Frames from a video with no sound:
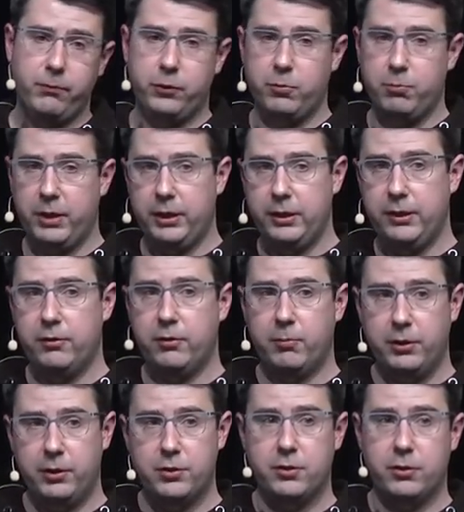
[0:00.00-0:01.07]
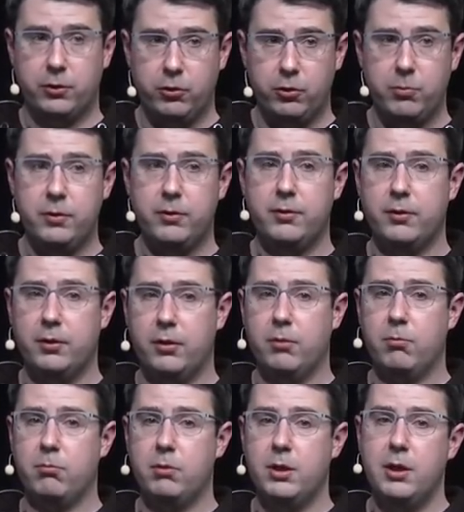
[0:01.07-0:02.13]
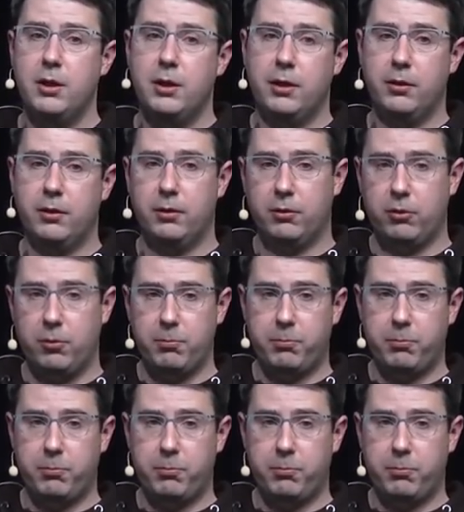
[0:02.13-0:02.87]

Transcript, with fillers: you might need some additional qubits in